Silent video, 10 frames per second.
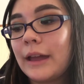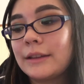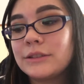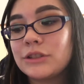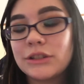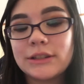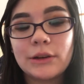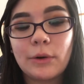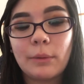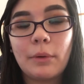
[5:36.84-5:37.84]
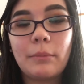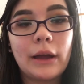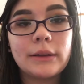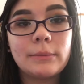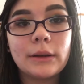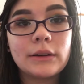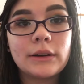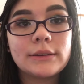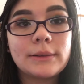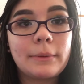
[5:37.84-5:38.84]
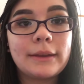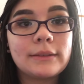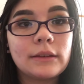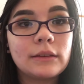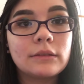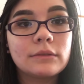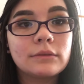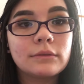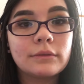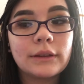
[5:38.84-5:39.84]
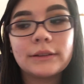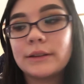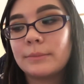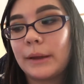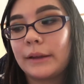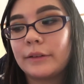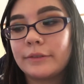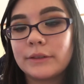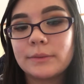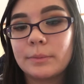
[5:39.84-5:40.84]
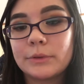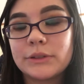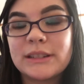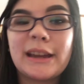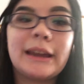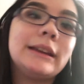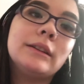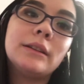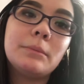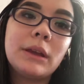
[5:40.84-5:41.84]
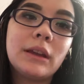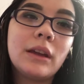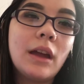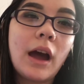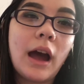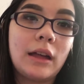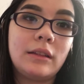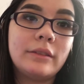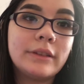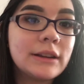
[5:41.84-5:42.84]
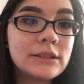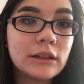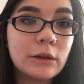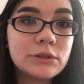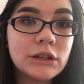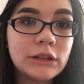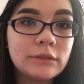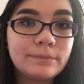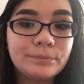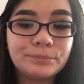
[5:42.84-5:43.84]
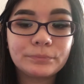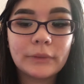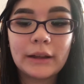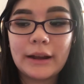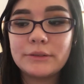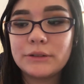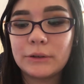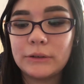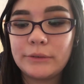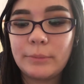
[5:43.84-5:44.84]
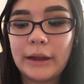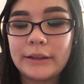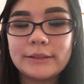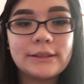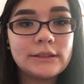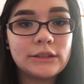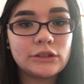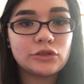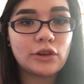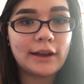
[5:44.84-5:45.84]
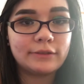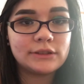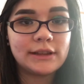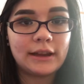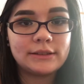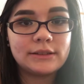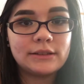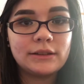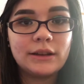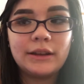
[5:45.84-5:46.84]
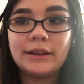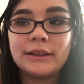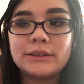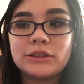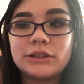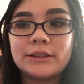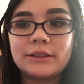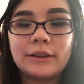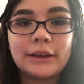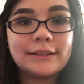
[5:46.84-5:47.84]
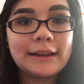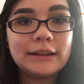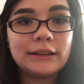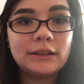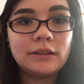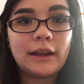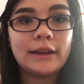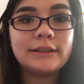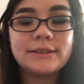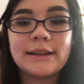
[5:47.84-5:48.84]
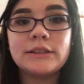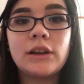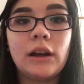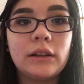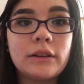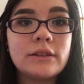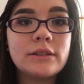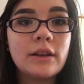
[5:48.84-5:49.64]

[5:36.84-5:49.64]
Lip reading: as just a normal body butter, it's amazing. It doesn't matter if it's supposed to tighten to me. I love it as a lotion, and I would totally buy this. This is a travel size. It's just a tiny little guy. It's $10.